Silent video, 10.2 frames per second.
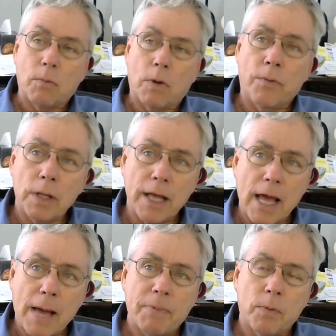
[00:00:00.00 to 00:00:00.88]
what really
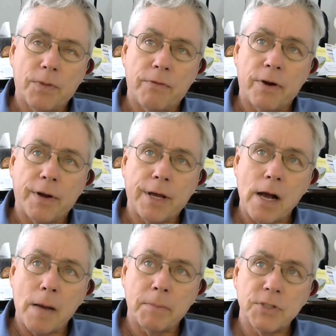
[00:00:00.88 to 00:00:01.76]
happened with the very
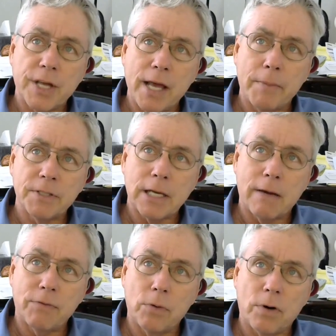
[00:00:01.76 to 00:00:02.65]
common scam in
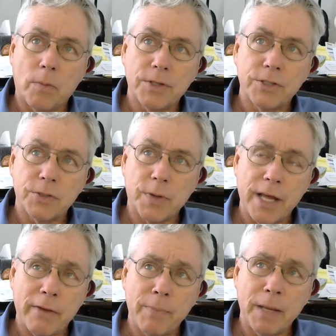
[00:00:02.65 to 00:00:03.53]
South Florida, which is we
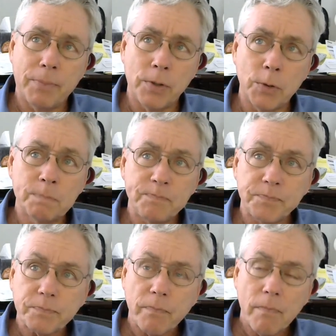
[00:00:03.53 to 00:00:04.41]
have people who
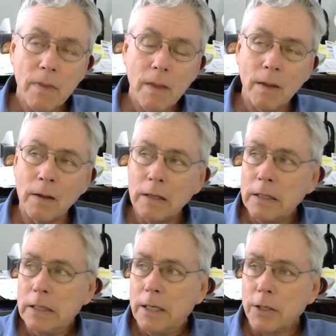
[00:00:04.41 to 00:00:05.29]

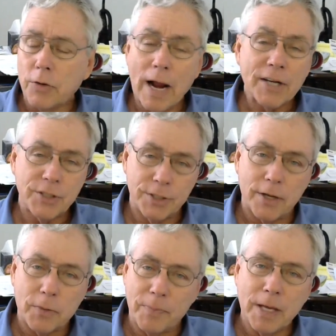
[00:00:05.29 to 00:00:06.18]
crash
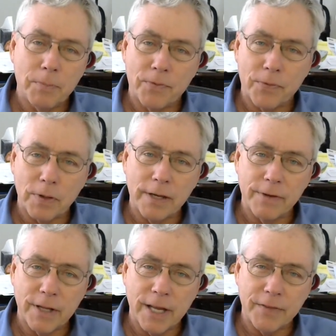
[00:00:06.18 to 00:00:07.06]
into other people for a
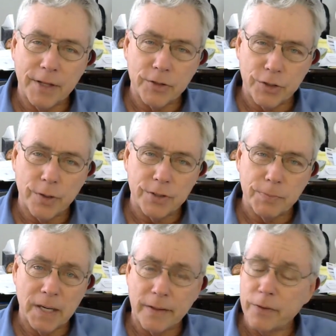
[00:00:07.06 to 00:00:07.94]
living to get the
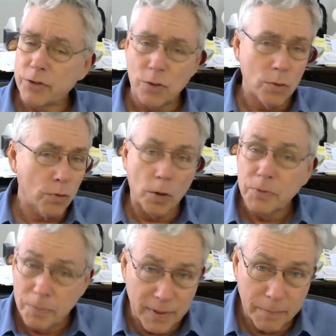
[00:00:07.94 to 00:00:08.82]
insurance money. There's whole
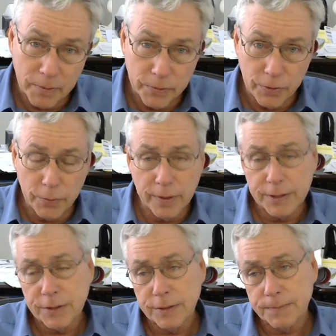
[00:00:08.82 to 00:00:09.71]
groups of people who do
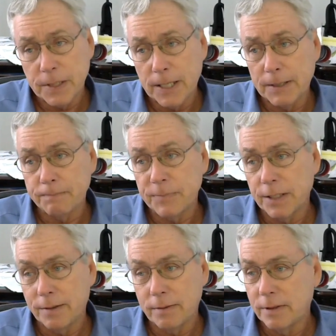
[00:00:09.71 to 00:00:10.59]
this.
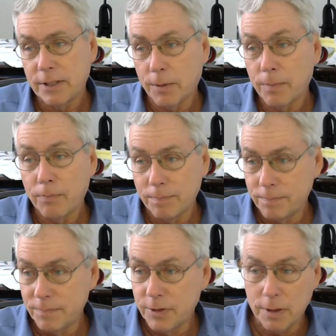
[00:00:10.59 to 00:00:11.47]
That
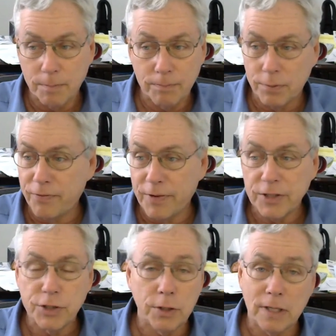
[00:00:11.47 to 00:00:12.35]
they're
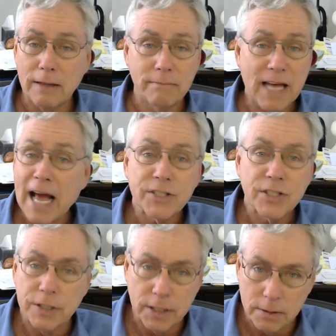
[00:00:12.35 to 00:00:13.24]
professional
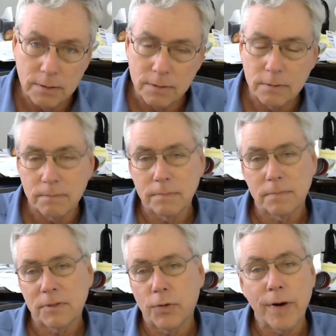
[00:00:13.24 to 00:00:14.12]
accident
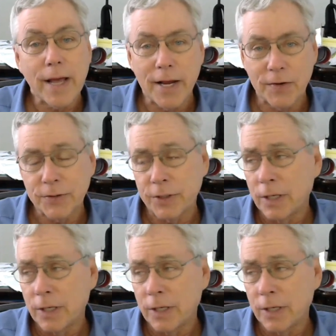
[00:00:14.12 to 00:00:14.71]
creators.